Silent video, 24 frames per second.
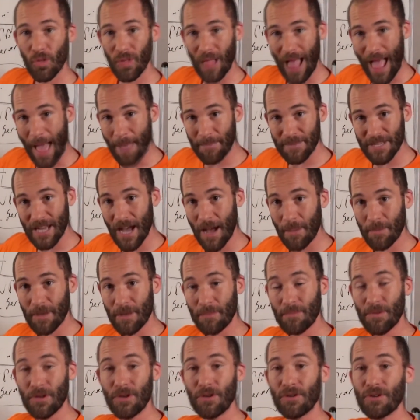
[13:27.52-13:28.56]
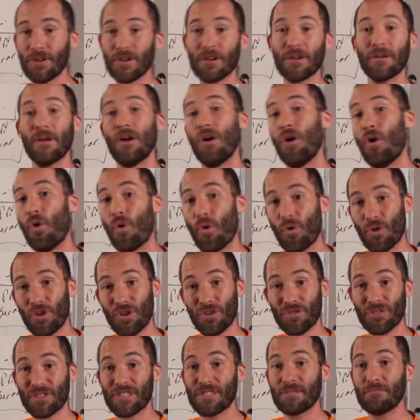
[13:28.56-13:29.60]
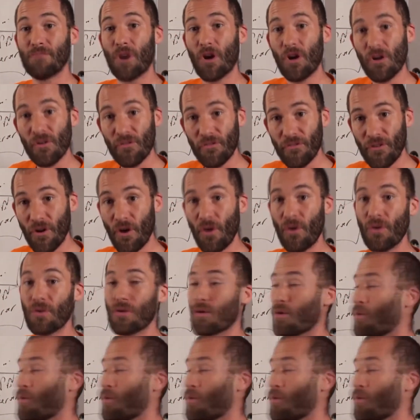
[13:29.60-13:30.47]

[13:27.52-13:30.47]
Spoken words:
laptop computer or your smartphone